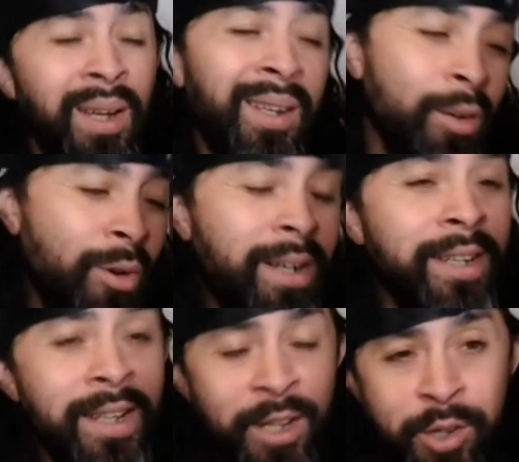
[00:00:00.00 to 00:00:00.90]
You run
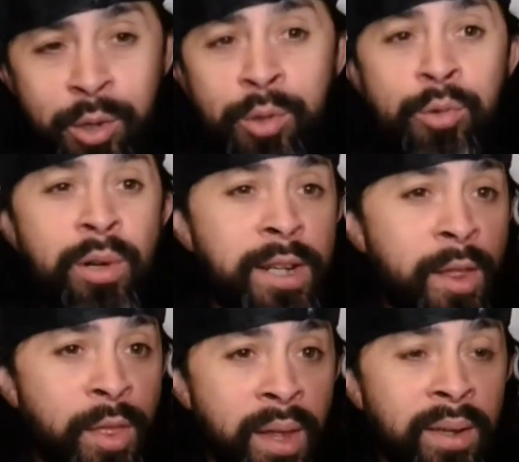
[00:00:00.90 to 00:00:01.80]
into issues. You run
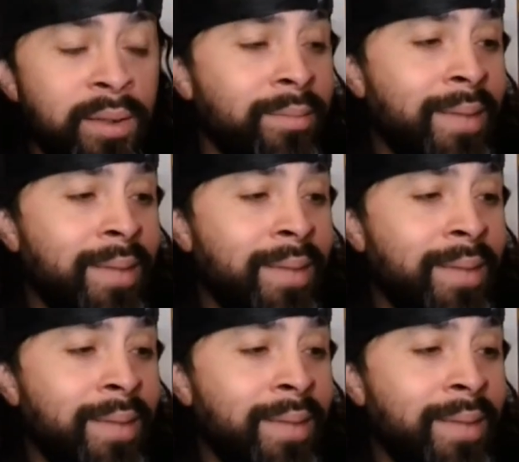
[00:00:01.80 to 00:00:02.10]
into things.